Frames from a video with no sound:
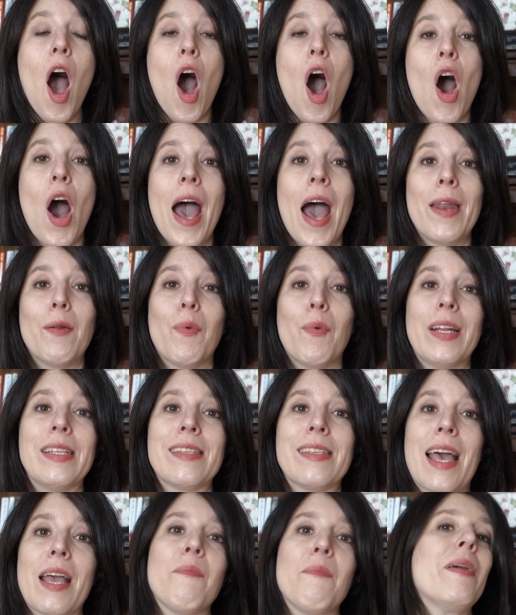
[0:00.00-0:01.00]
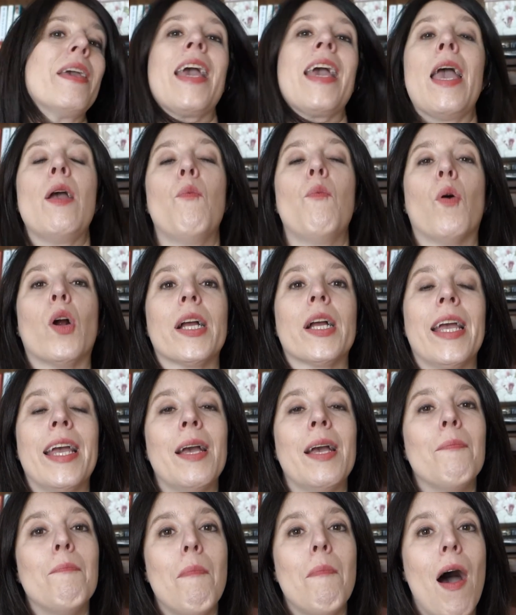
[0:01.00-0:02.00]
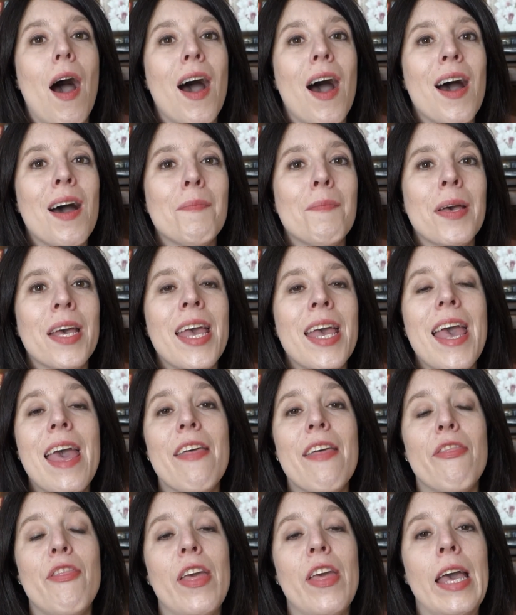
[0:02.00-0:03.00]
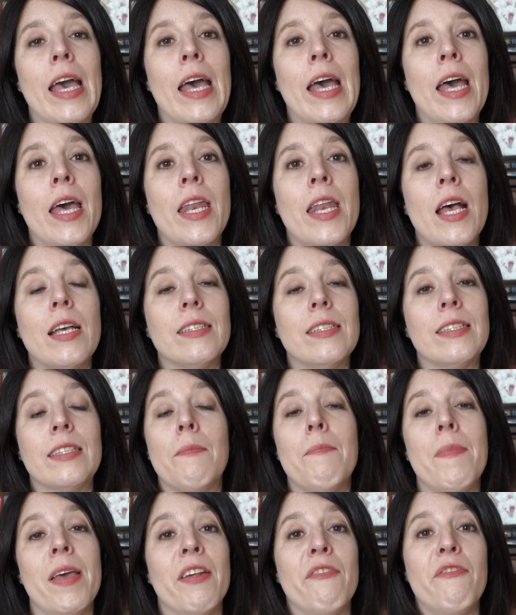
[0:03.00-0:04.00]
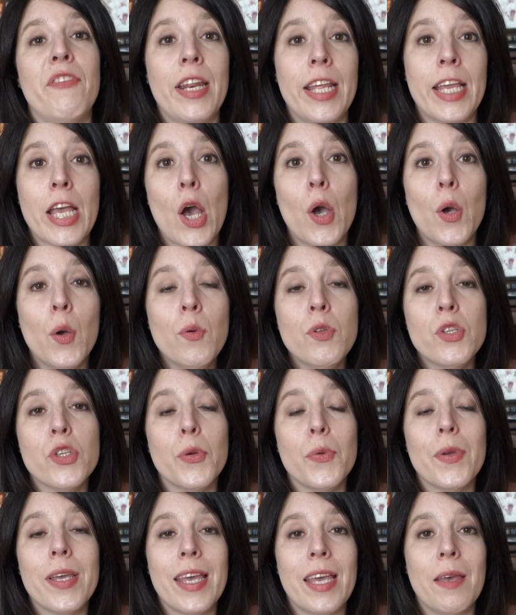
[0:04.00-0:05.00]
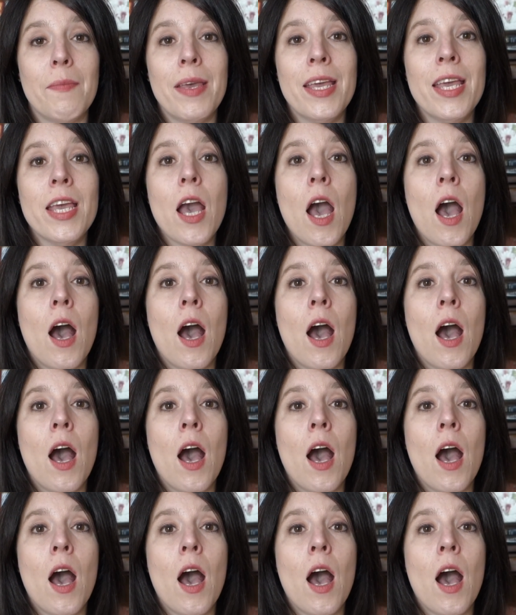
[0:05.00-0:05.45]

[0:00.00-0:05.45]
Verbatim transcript: on what it's like being a working mom, then submit a video to Kimmy.